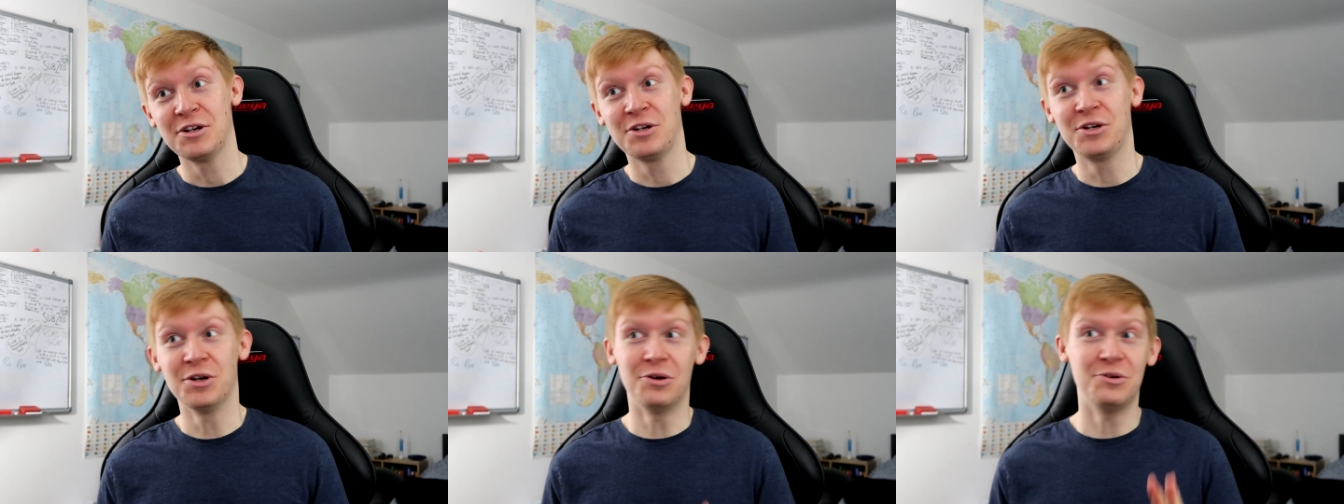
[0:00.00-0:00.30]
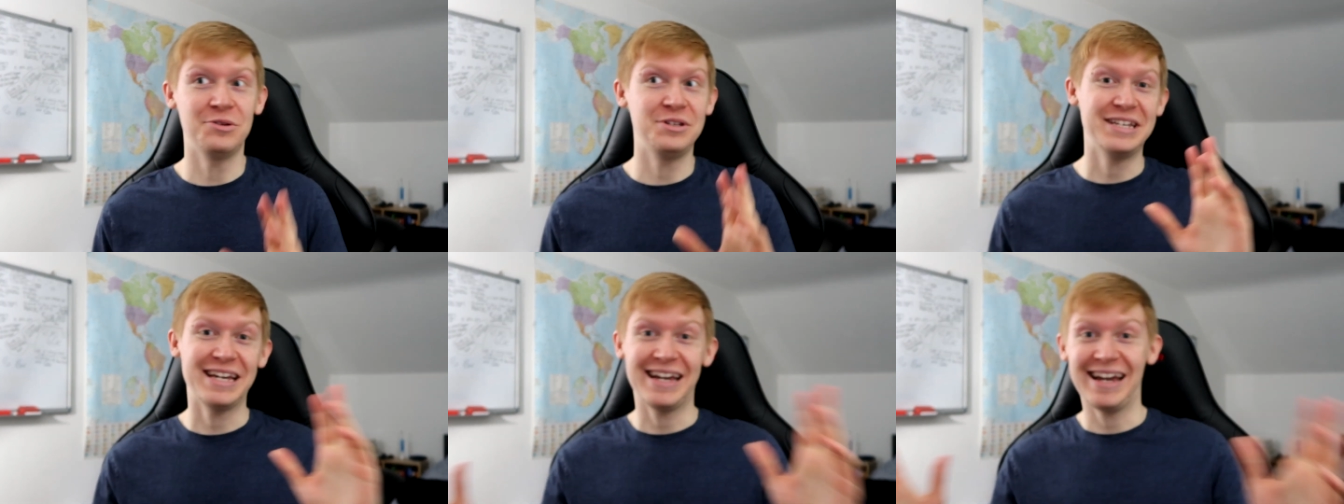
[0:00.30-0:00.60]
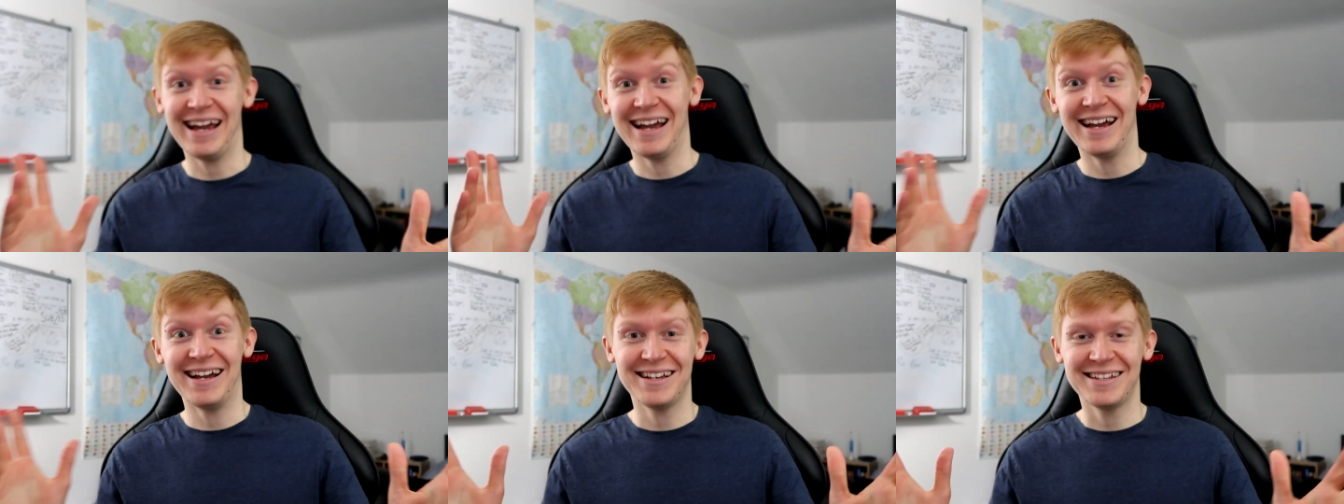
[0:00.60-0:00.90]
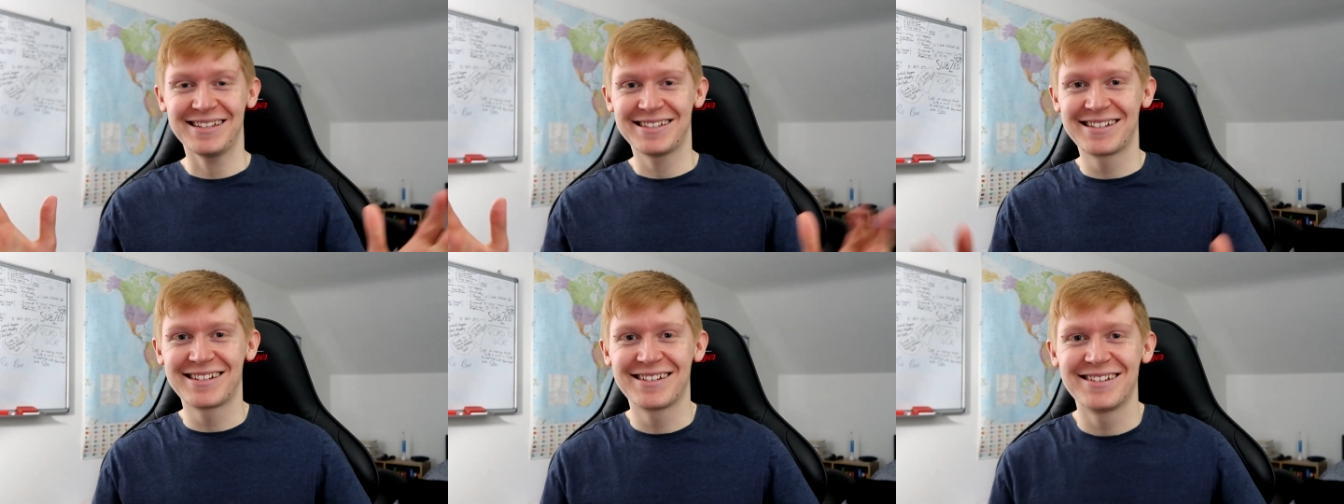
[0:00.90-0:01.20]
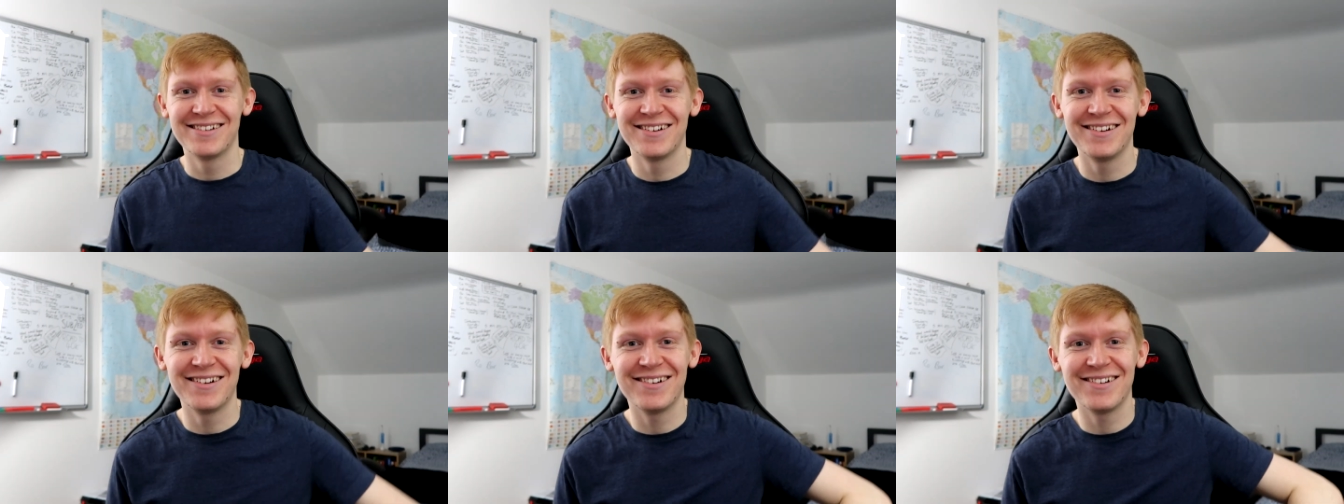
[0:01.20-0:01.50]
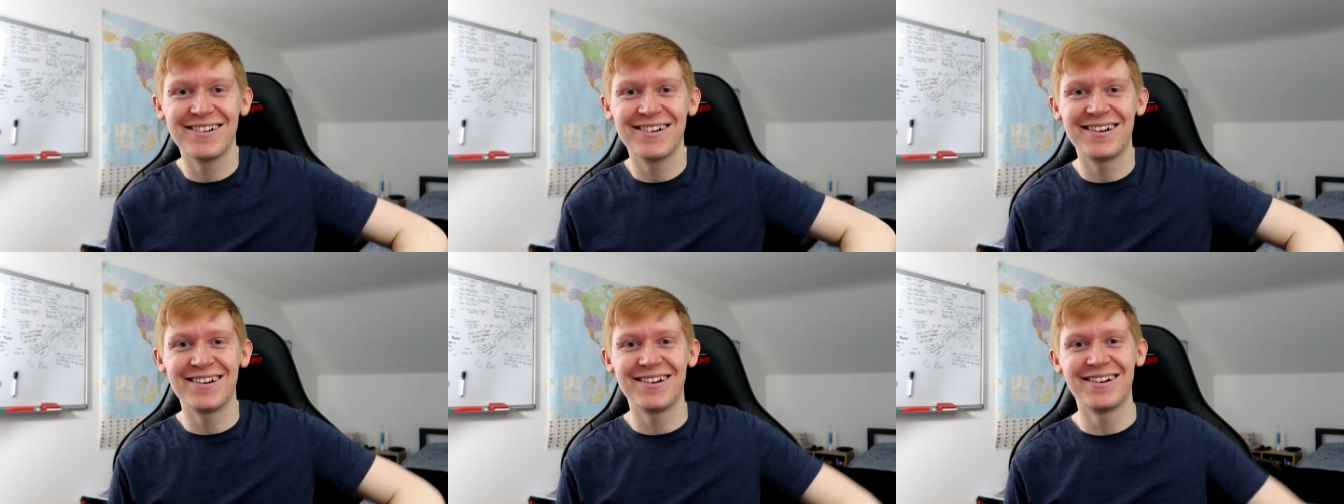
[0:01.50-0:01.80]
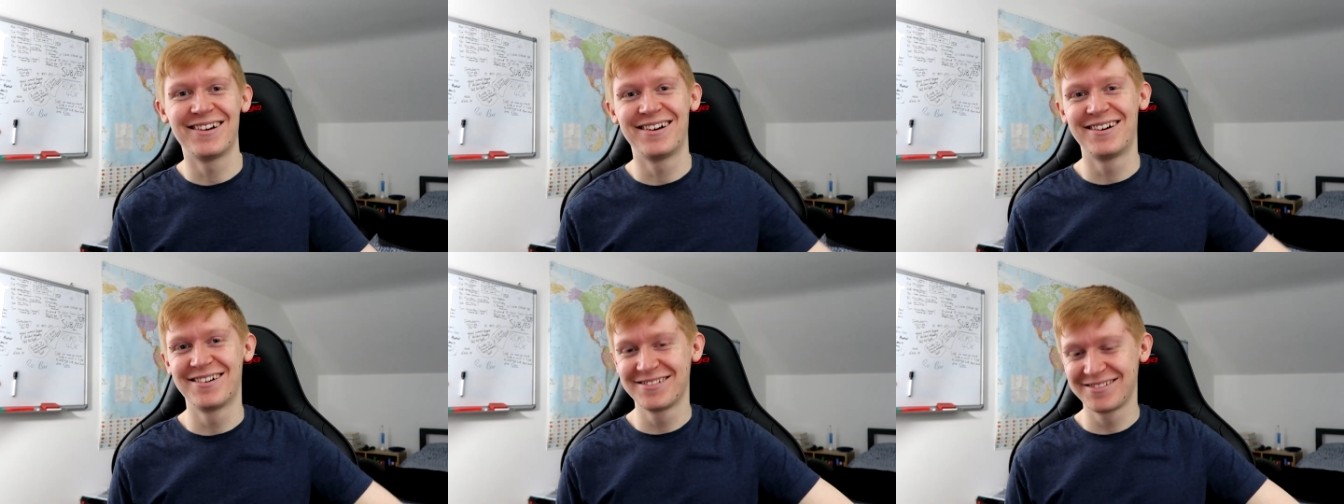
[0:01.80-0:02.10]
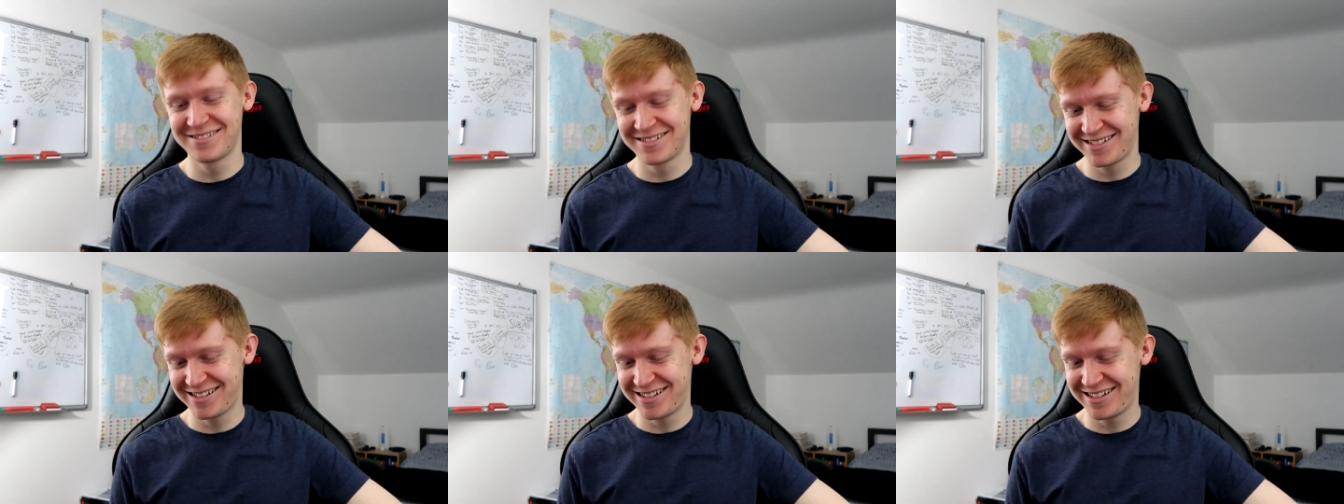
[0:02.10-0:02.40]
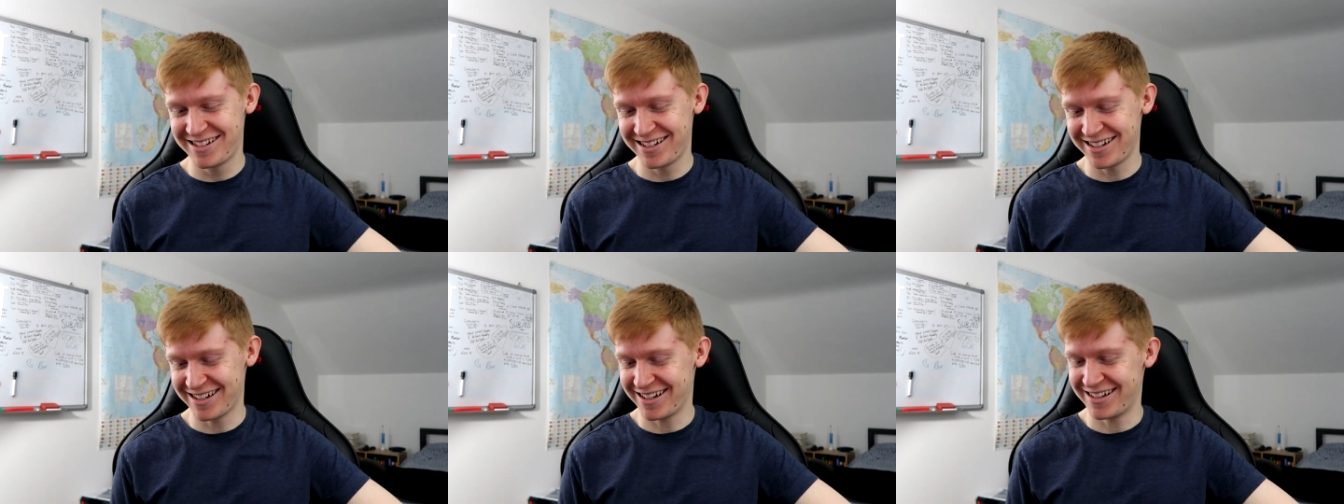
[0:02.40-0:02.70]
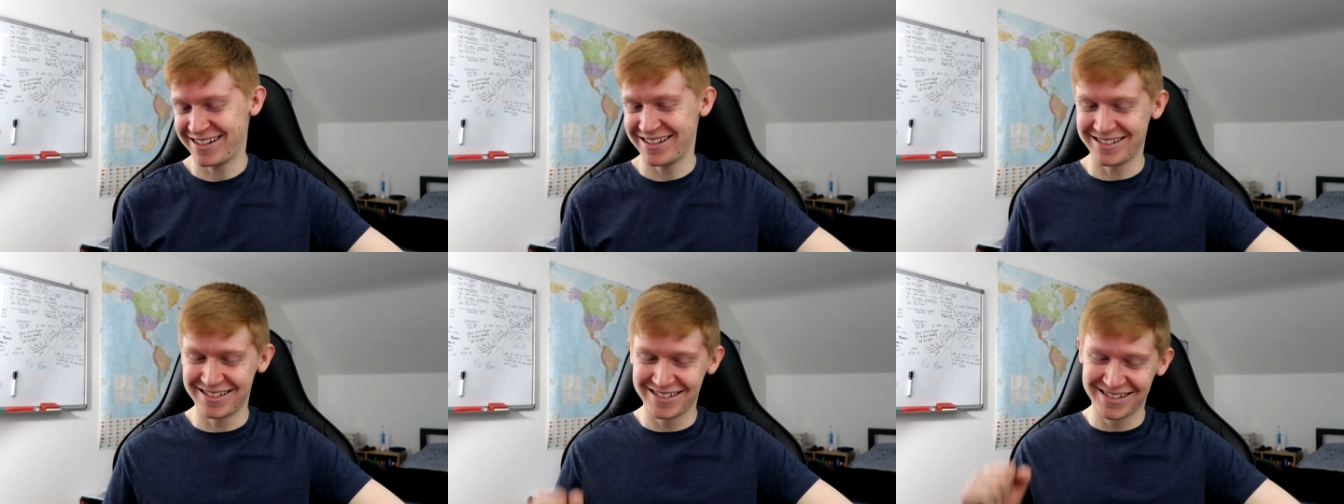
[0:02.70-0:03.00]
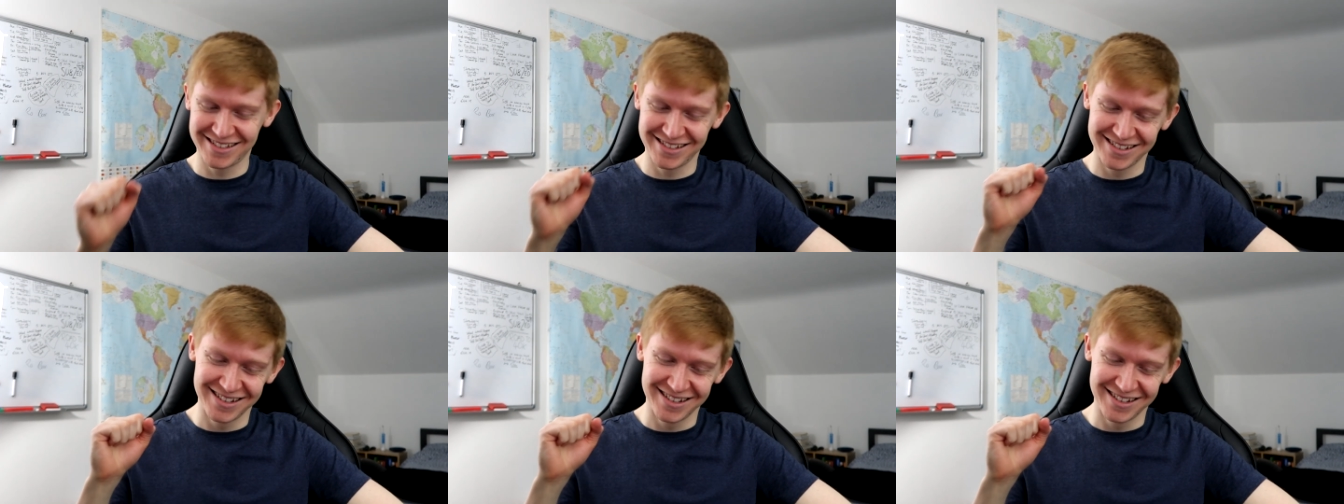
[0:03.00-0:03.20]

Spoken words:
"Got your hat?" Oh, God.